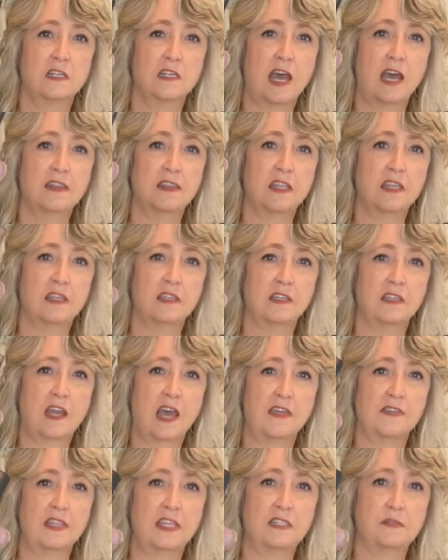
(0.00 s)
not, the,
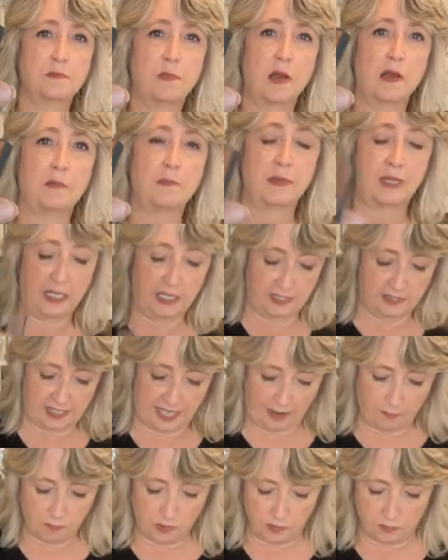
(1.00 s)
not this part because
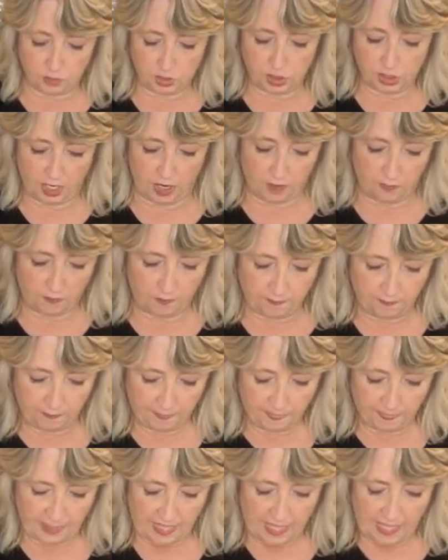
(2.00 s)
that won't show.
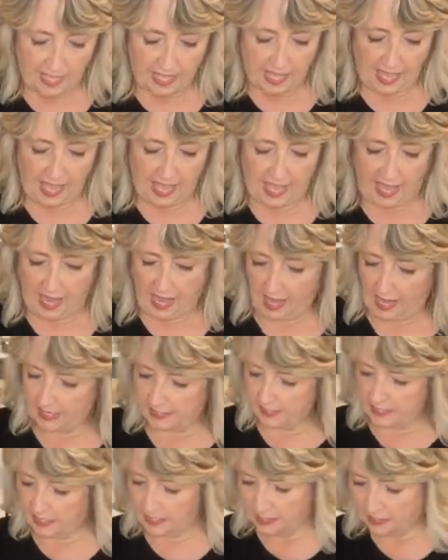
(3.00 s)

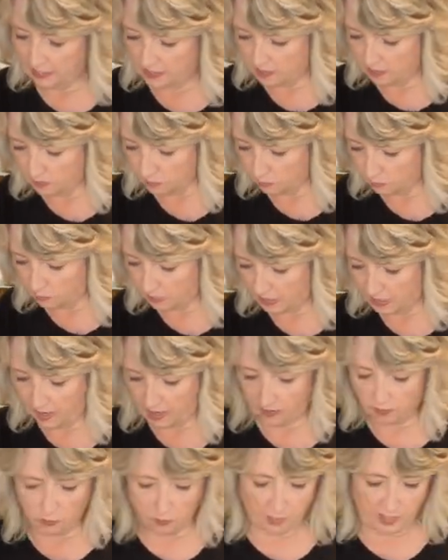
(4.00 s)
And we
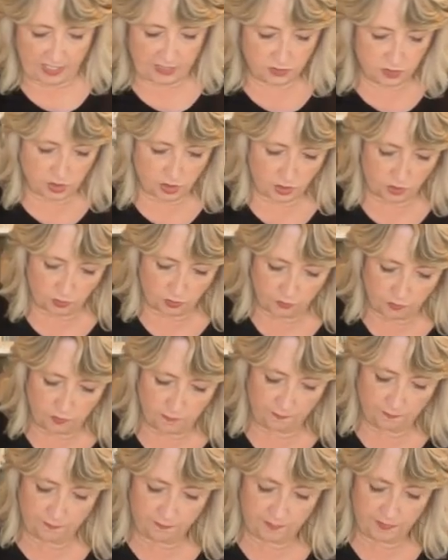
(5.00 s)
are going
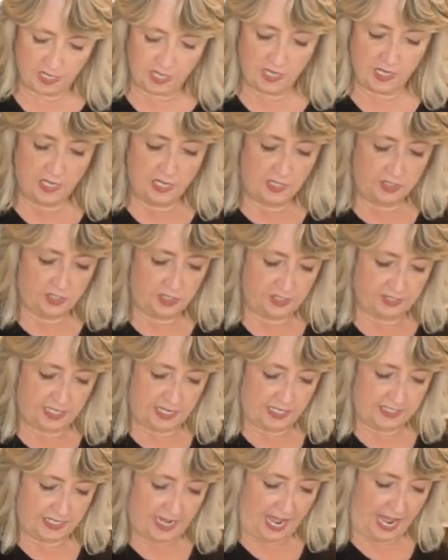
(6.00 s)
to just
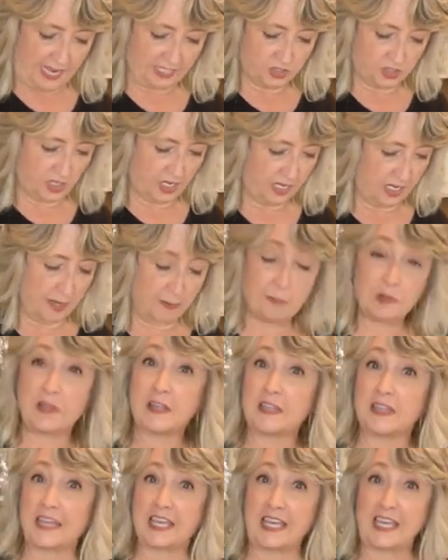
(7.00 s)
attach a
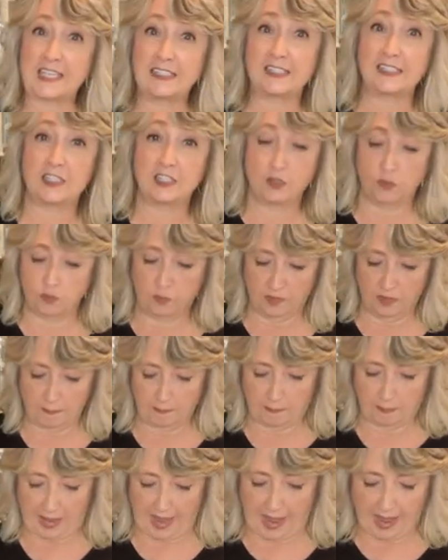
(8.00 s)
couple of these to the
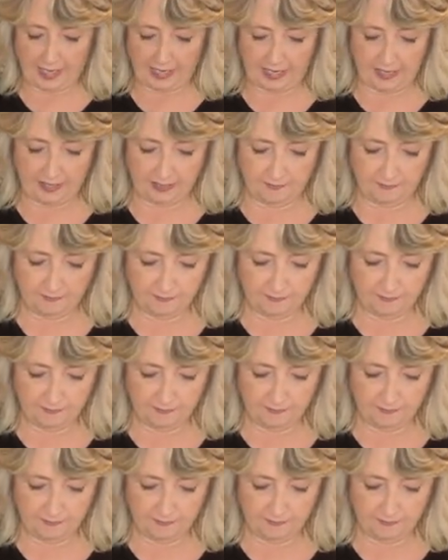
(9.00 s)
back